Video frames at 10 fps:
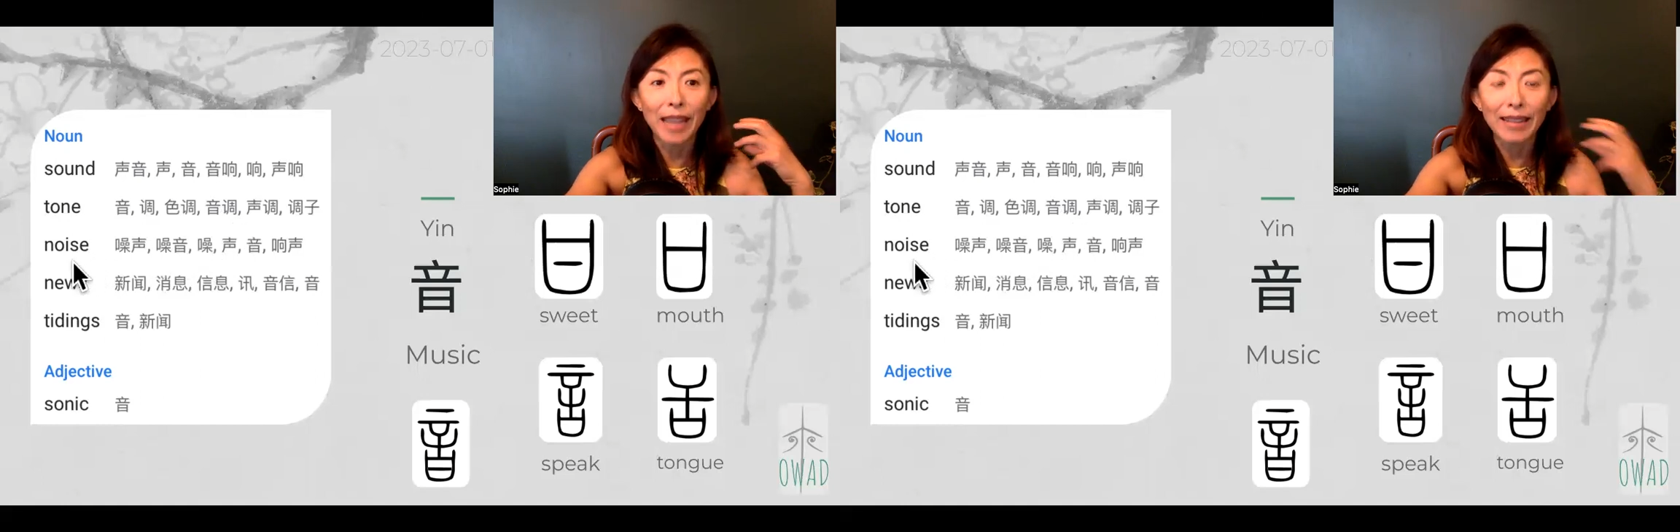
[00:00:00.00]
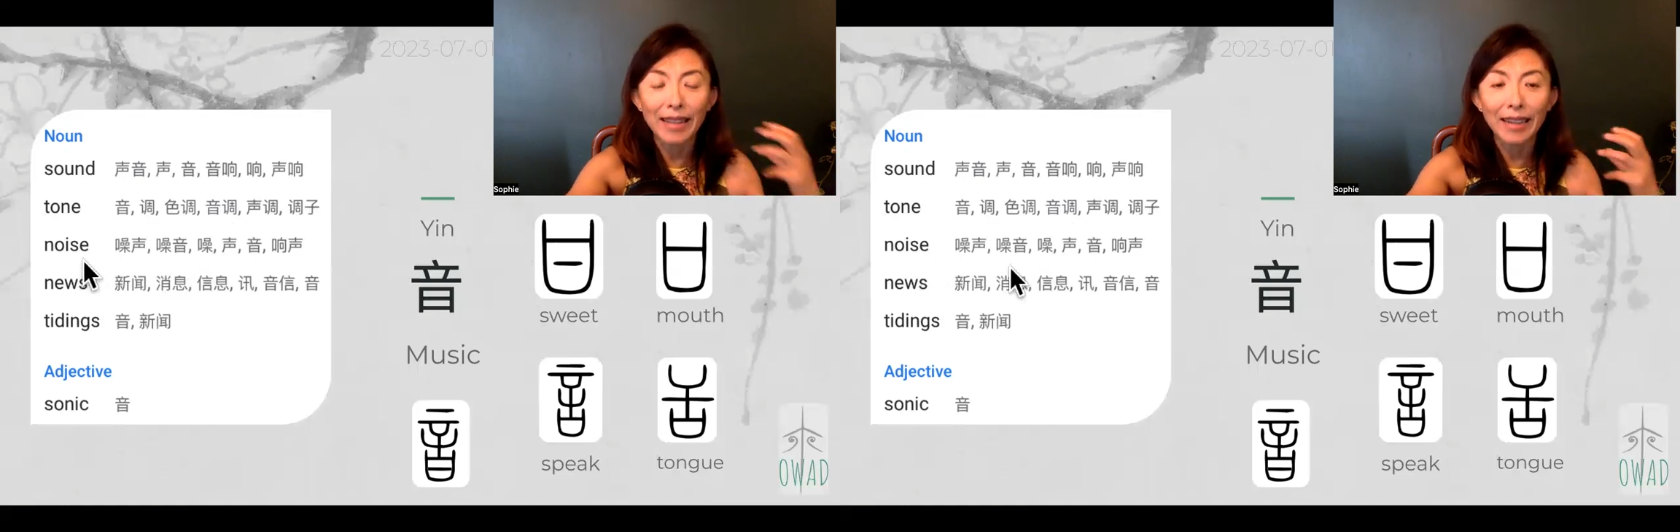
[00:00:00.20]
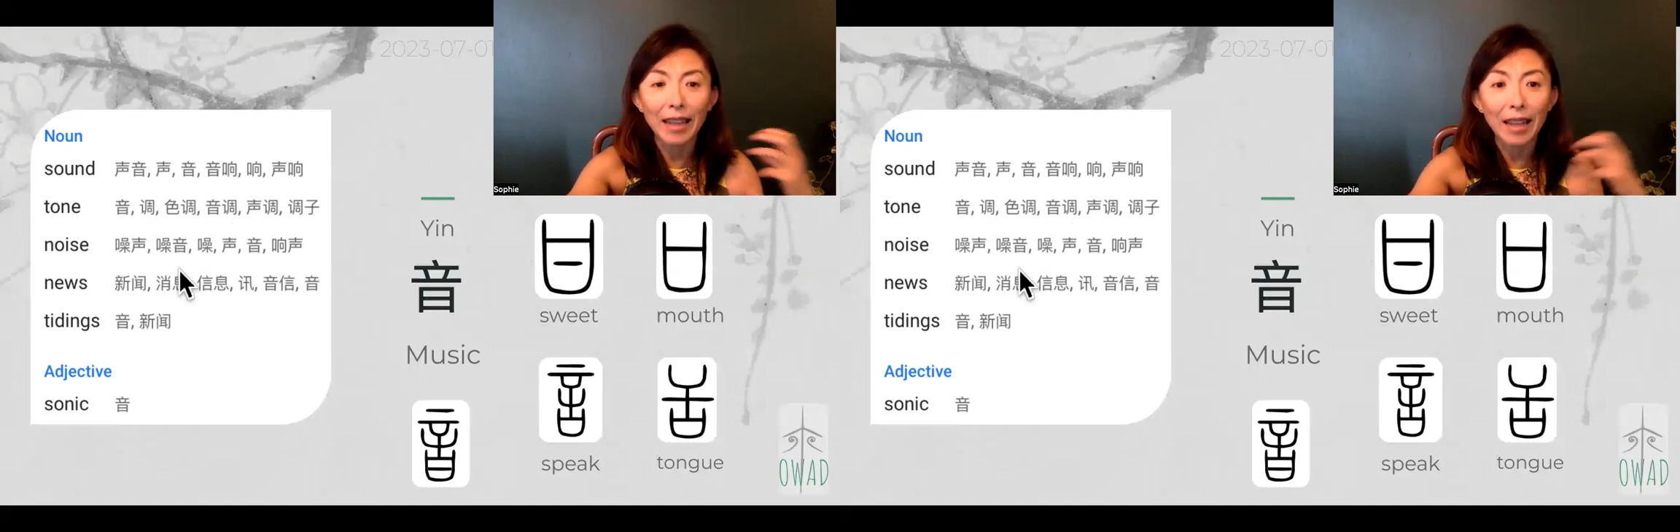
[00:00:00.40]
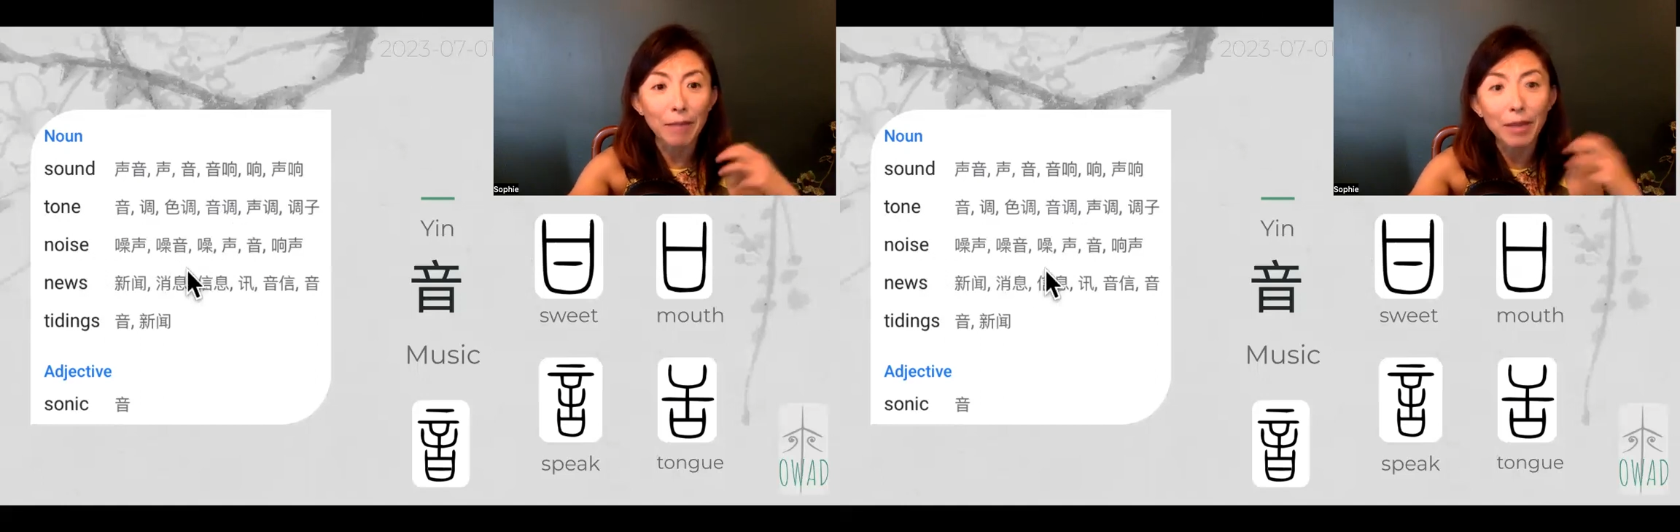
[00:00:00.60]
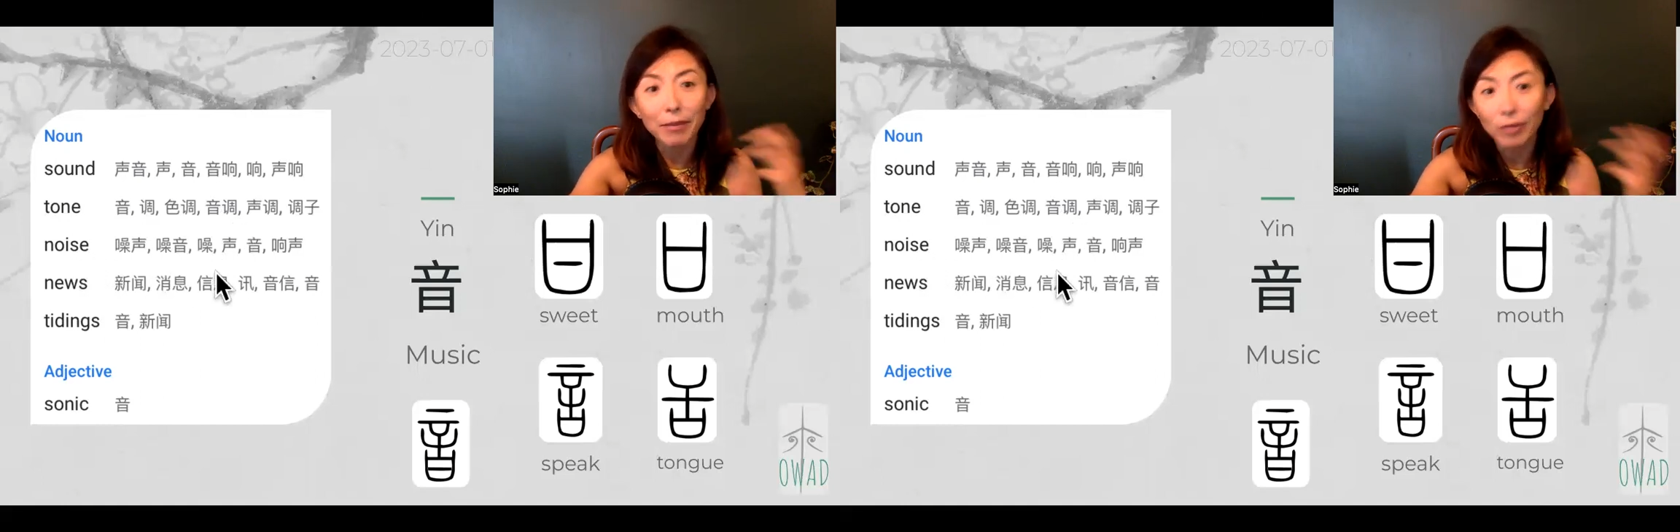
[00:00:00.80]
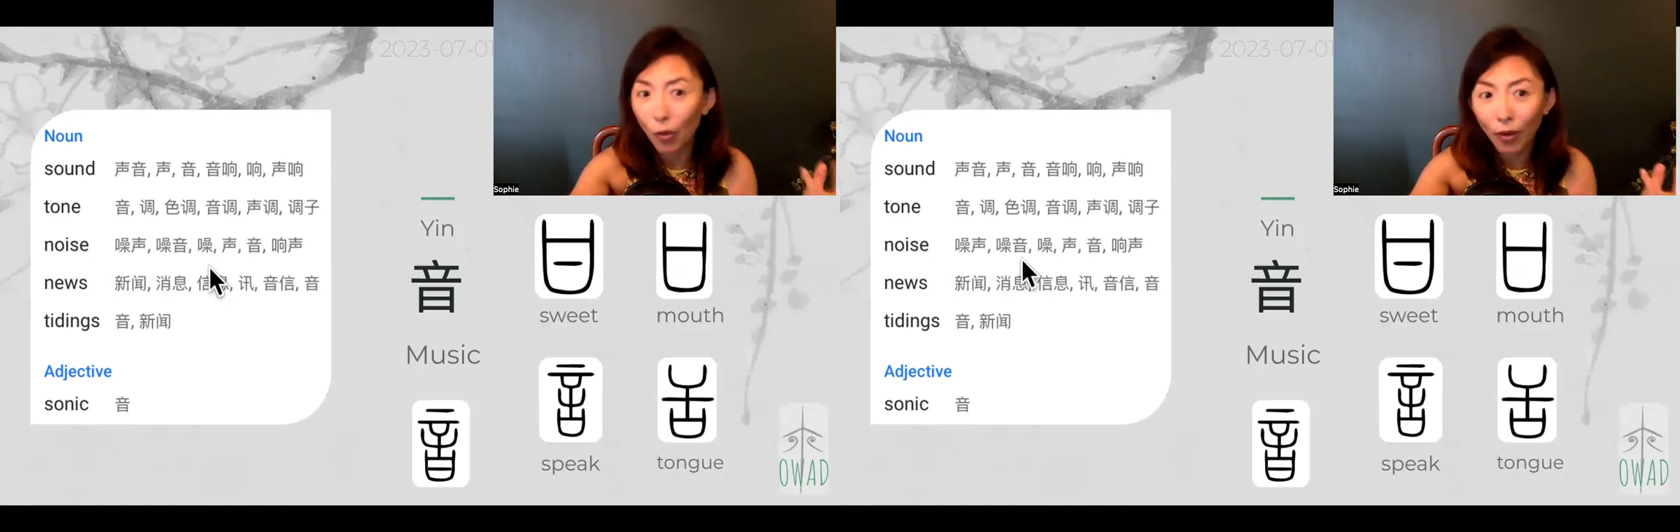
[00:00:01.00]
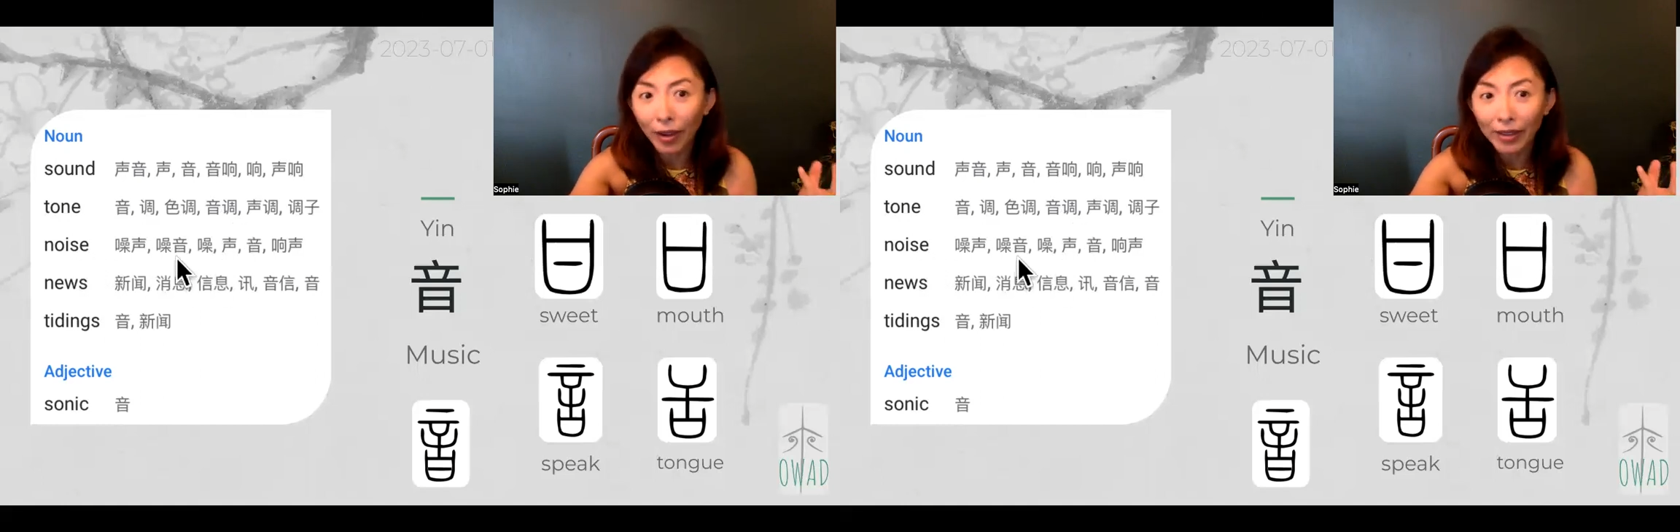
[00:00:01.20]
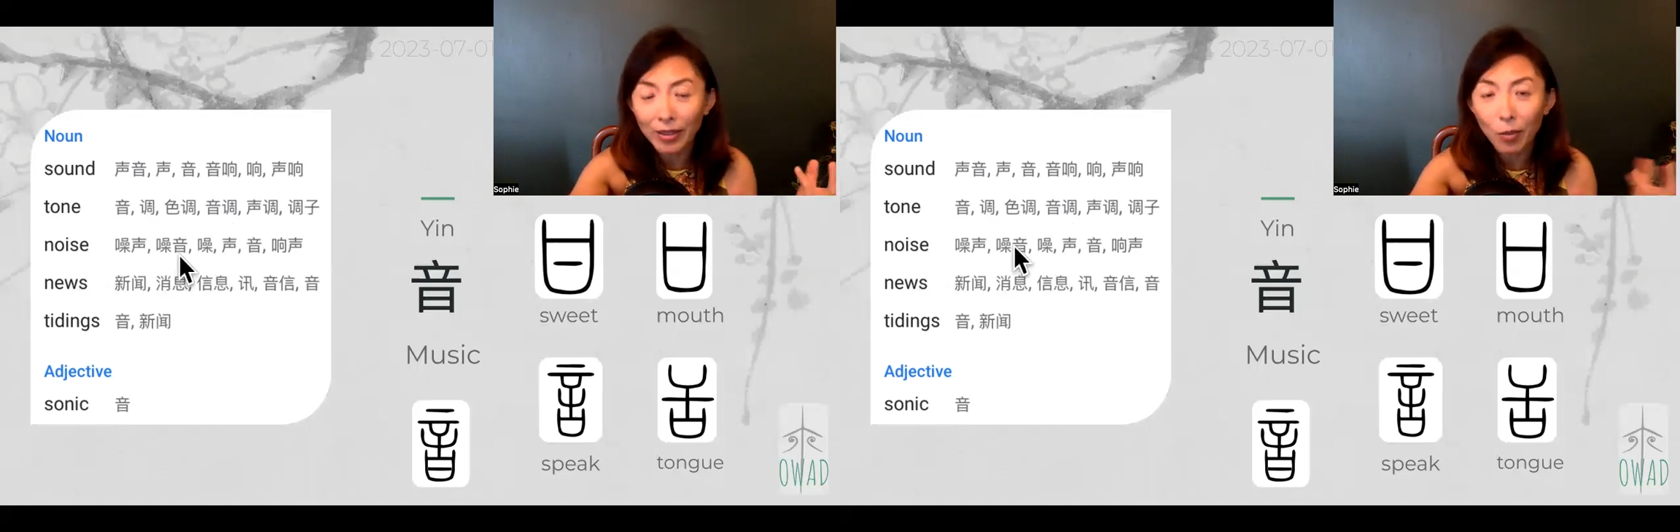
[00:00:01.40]
then it can mean
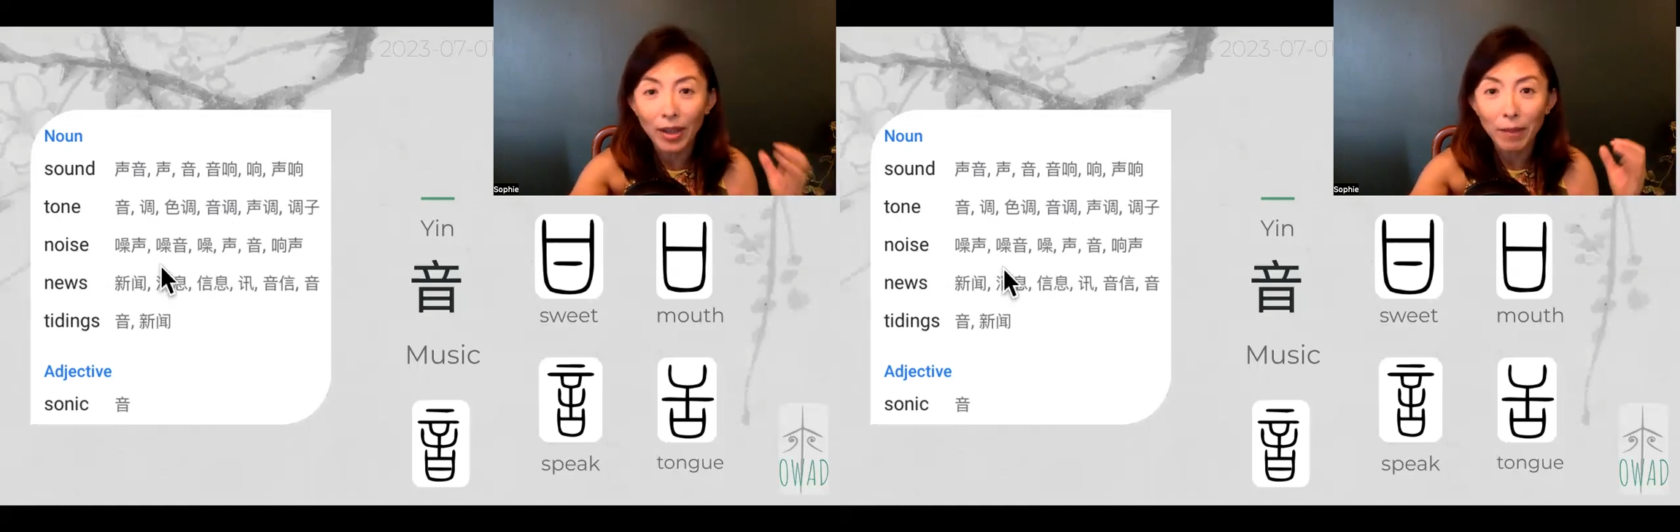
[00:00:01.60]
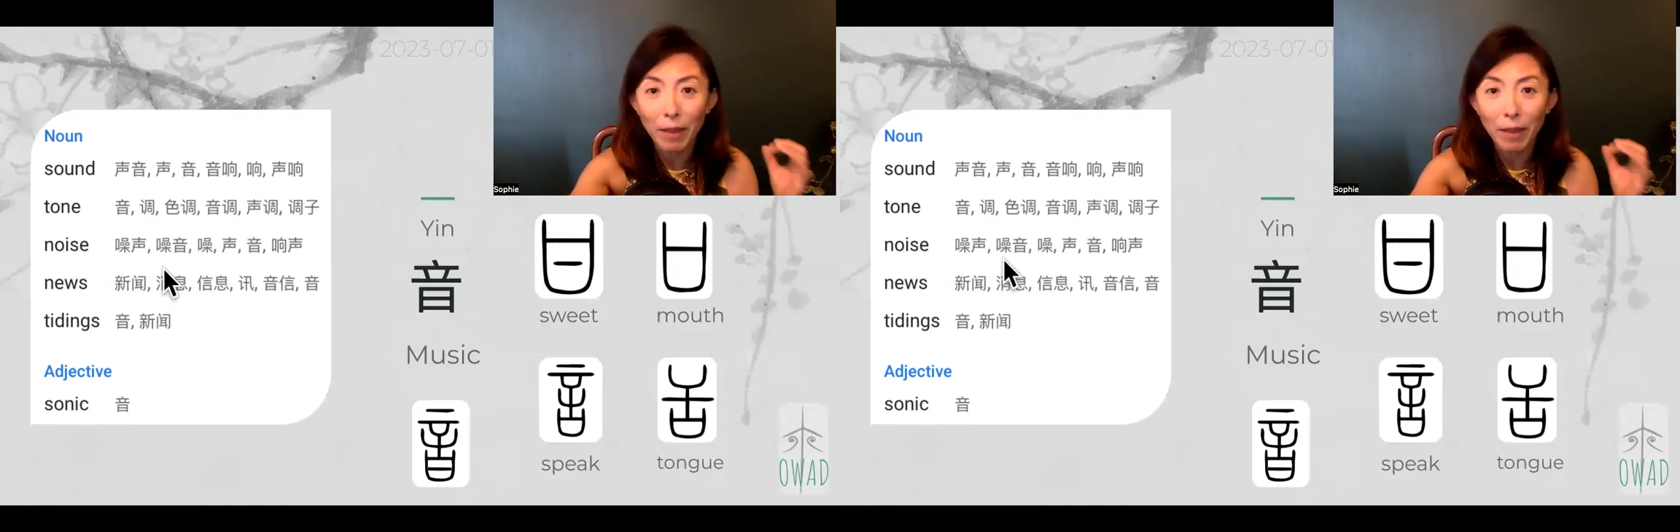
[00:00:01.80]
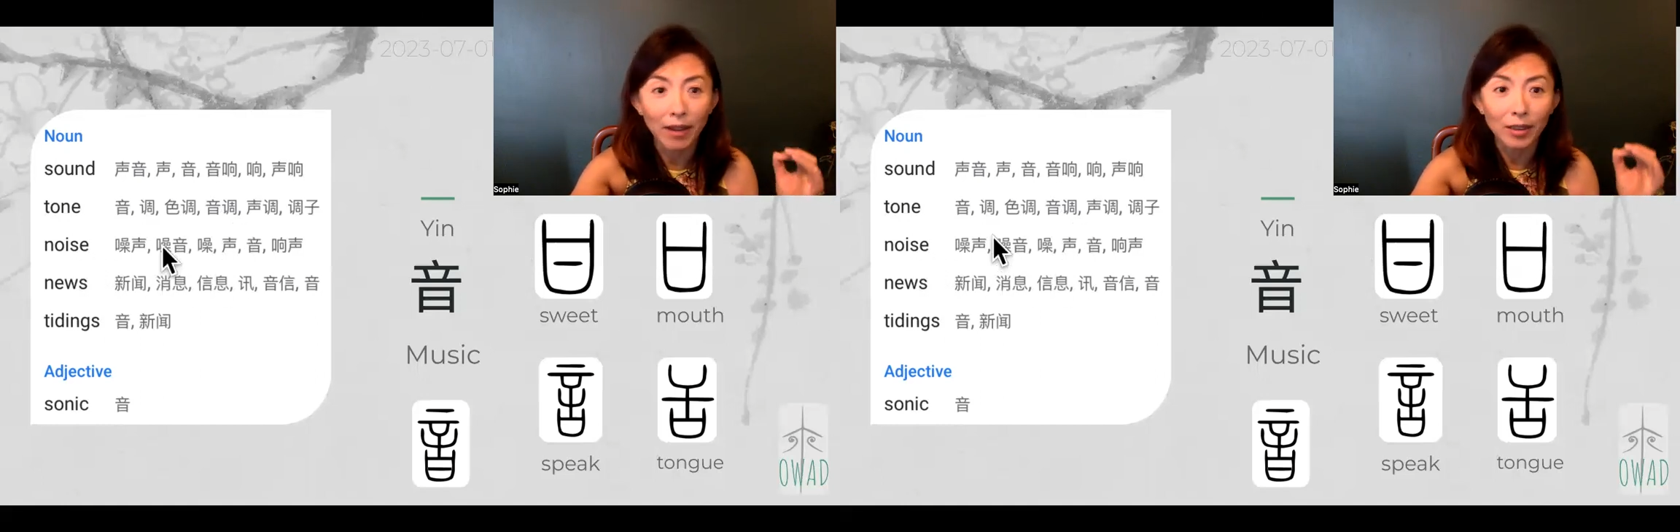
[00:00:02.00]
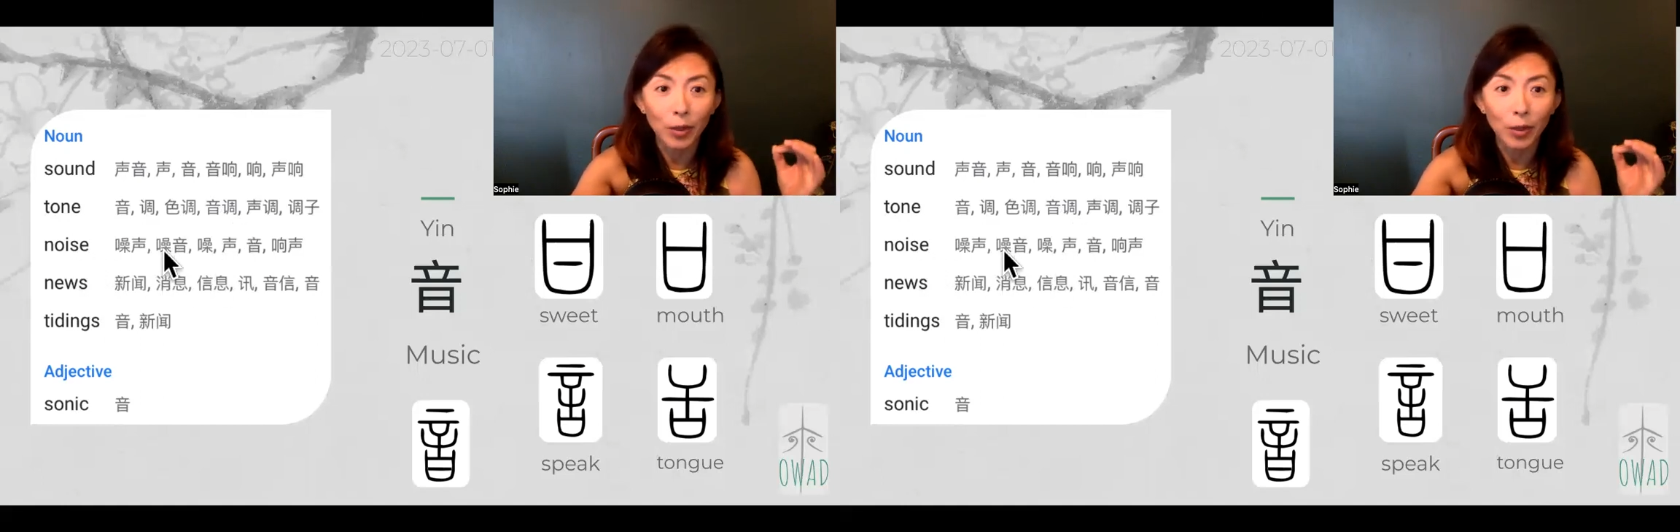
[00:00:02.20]
noise when it paired